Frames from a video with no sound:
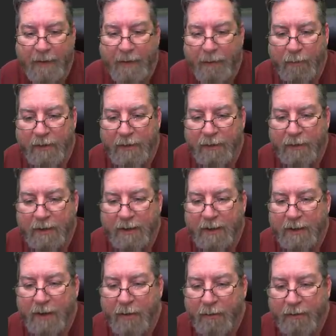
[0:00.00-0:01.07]
Well, you're going to
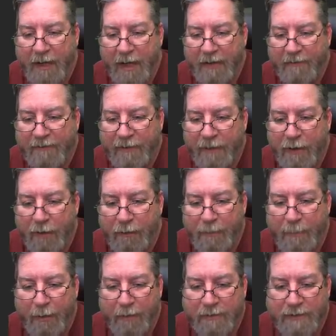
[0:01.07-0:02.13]
know that if you know the
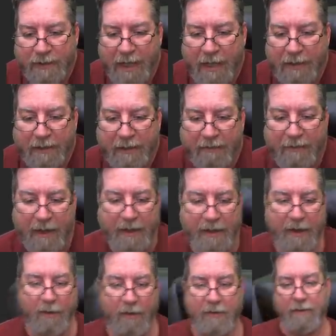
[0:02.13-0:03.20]
personality of that
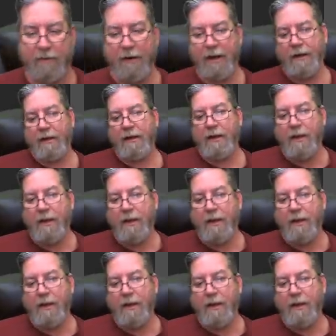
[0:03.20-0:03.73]
character, right?